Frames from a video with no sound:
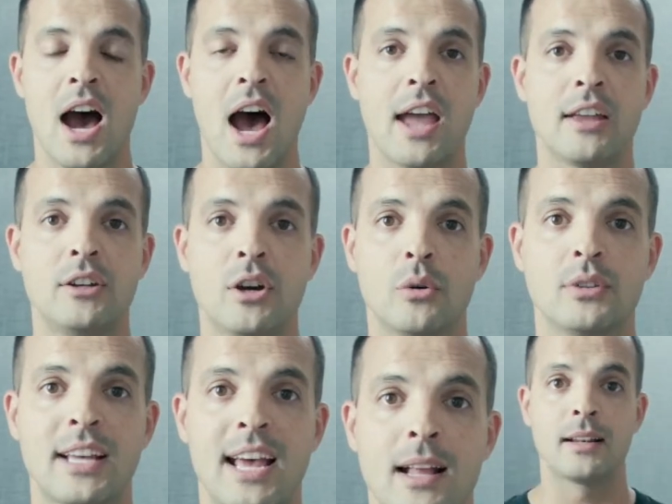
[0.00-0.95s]
I know
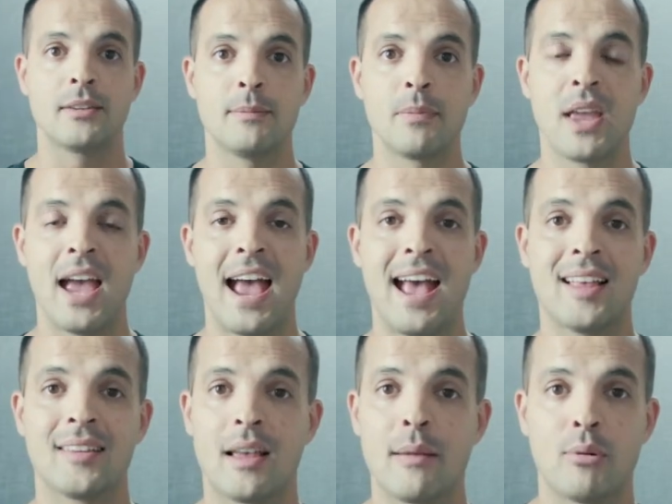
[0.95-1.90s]
that
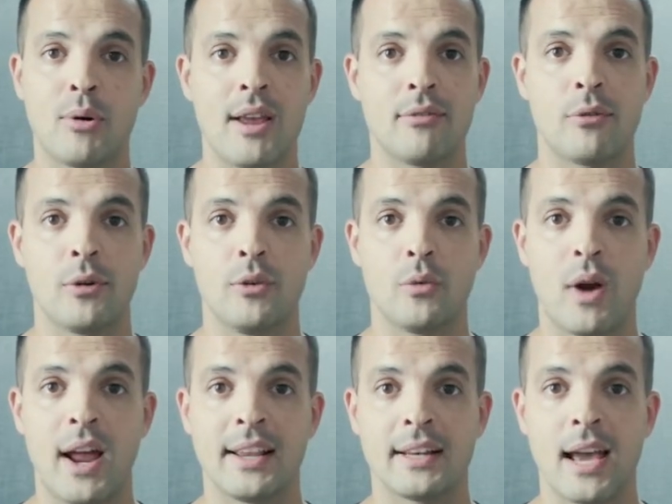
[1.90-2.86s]
as I pray for you
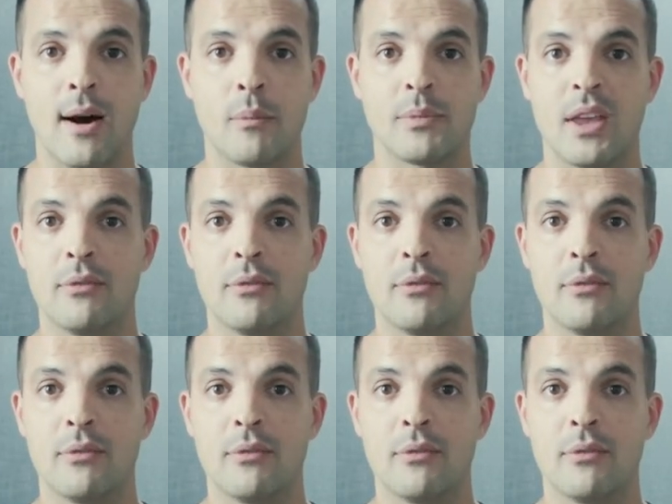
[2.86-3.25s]
right now,